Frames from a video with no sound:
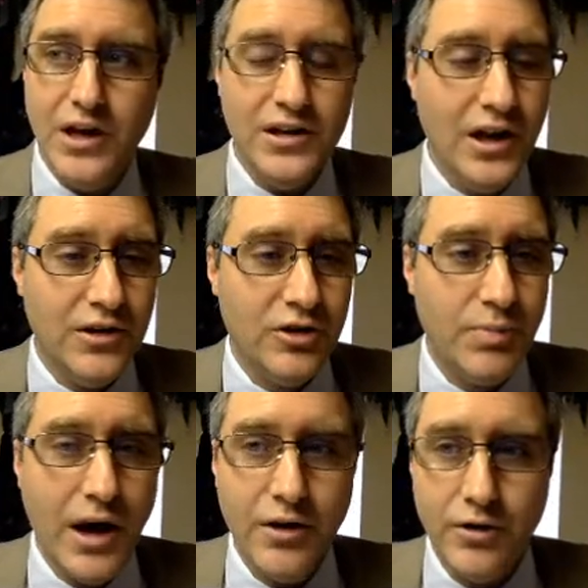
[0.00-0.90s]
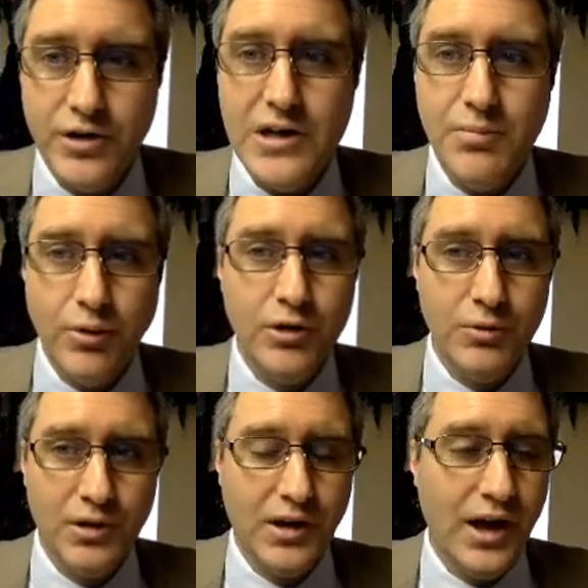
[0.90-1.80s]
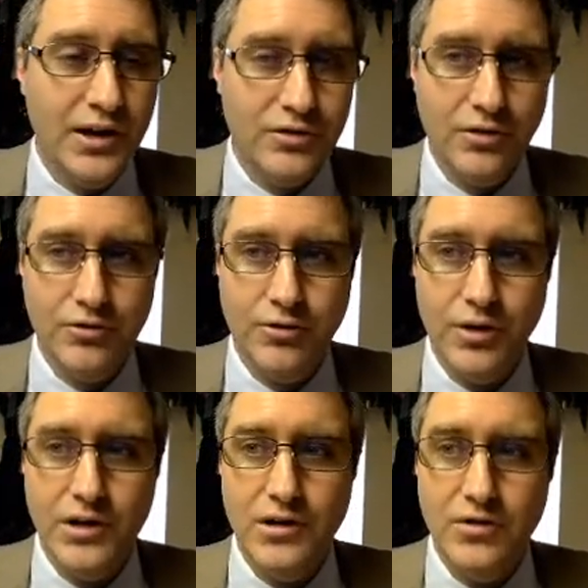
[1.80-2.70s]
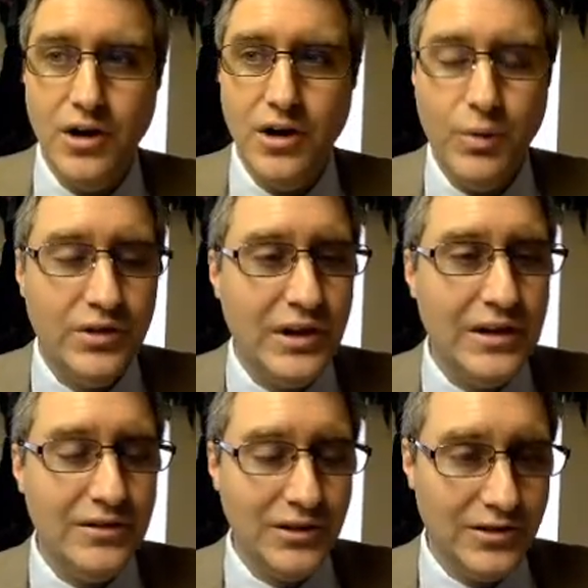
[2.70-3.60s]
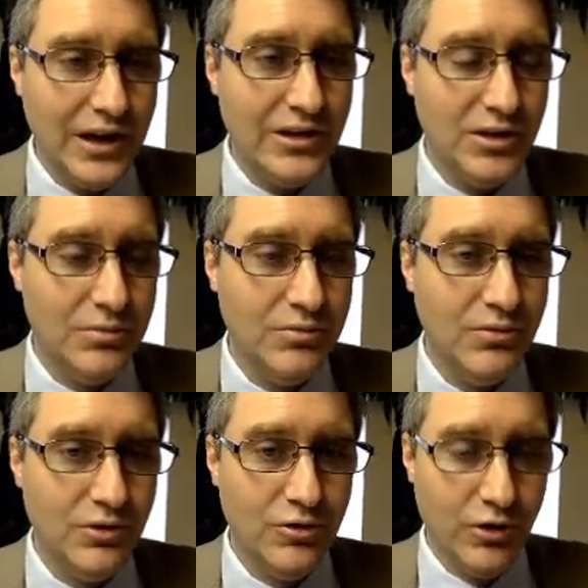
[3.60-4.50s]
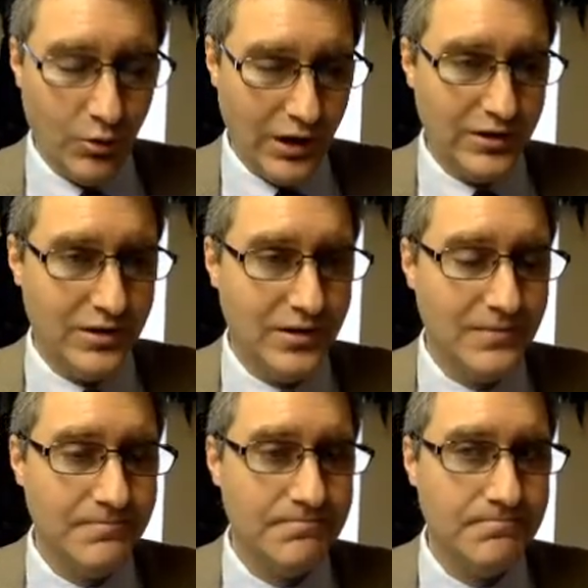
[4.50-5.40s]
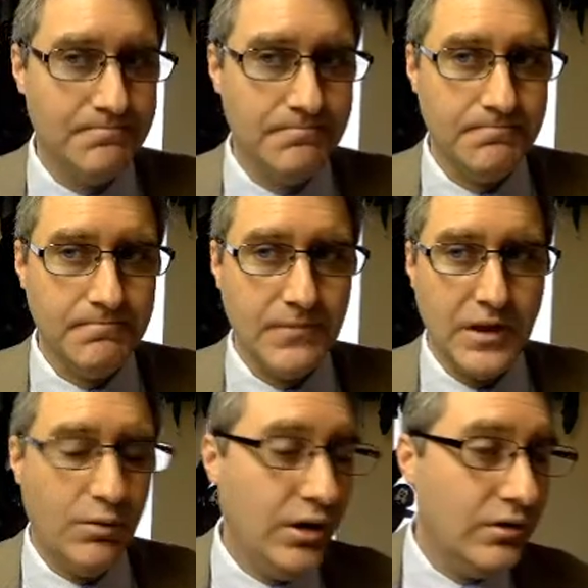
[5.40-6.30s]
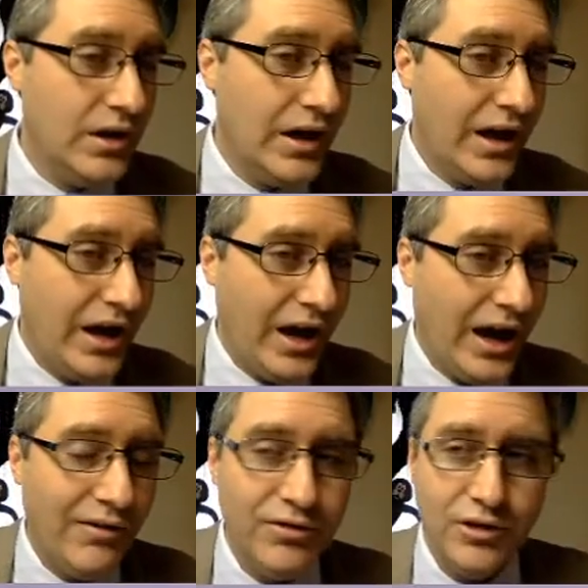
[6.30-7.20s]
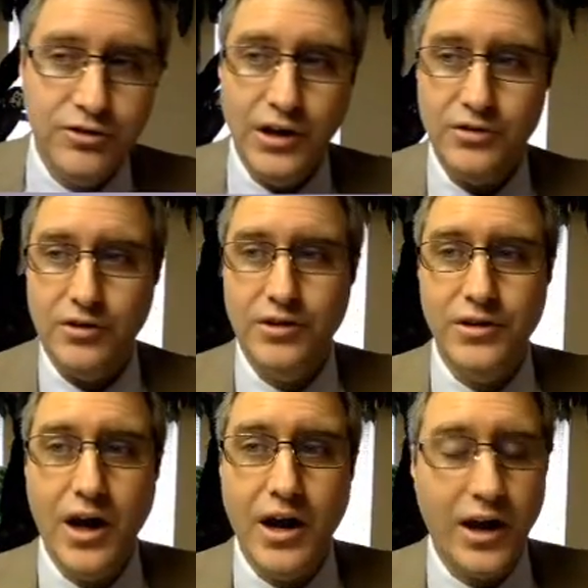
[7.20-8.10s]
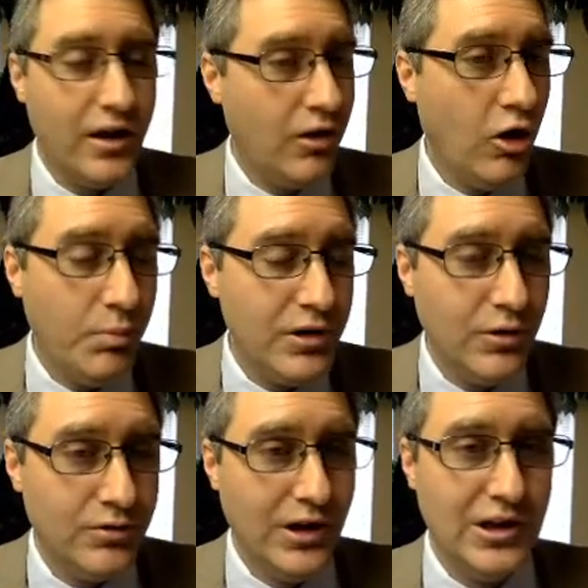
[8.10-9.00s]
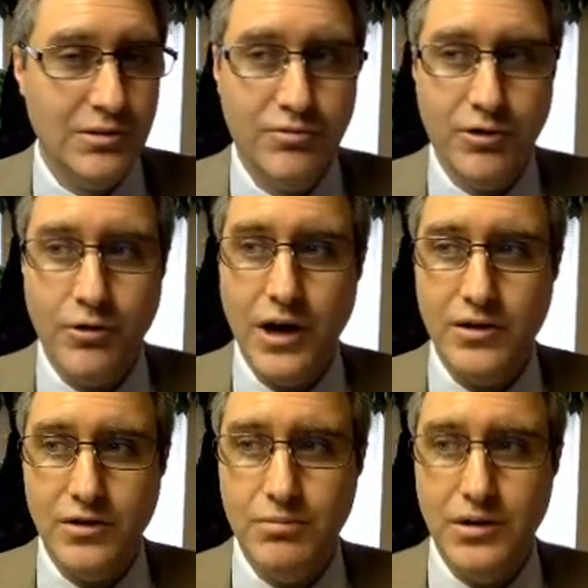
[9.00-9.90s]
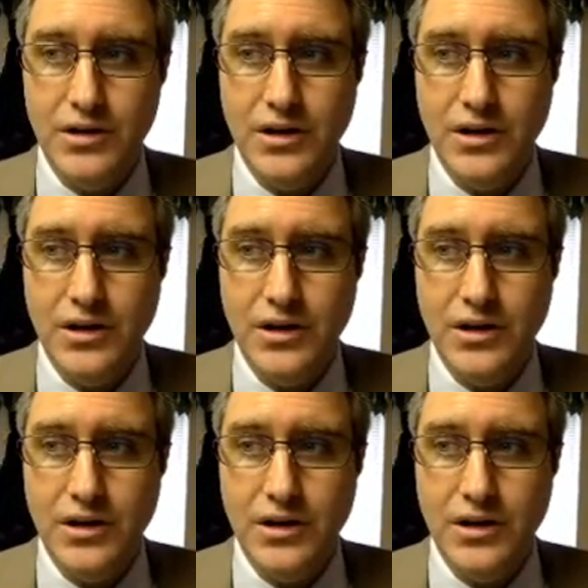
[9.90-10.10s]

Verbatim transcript: yet despite our deep rooted reliance on trees, we tend to take them for granted. Well, after this lesson tonight, I hope we don't take them for granted, but